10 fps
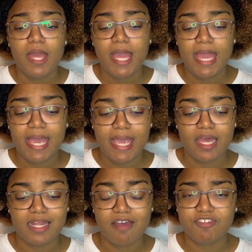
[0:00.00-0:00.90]

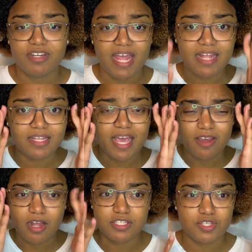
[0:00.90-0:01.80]
And after that, I
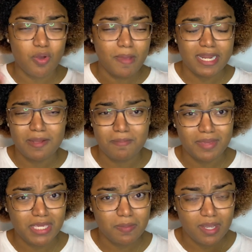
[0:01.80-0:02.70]
got so many
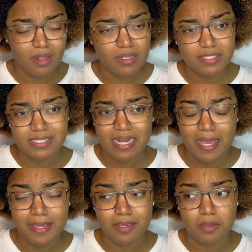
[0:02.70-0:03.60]
emails,
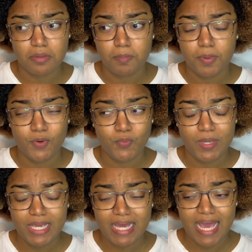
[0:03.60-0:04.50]
like per
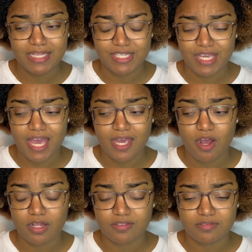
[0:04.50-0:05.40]
week. I think I
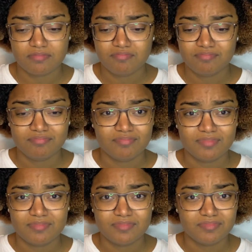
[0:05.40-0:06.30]
got
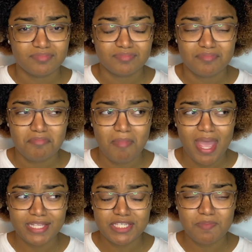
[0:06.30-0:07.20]

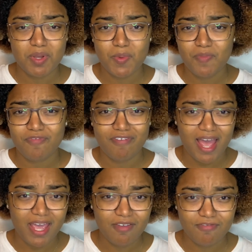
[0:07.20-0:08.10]
maximum
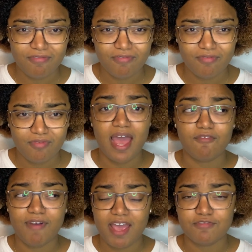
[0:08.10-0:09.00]
five
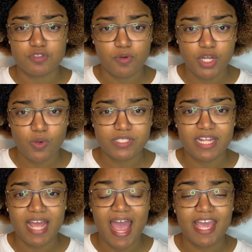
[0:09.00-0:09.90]
studios
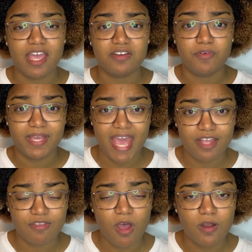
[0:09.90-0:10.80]
that I can
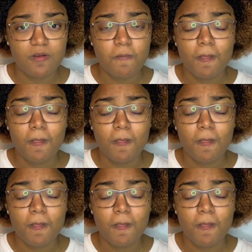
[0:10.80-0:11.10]
react on.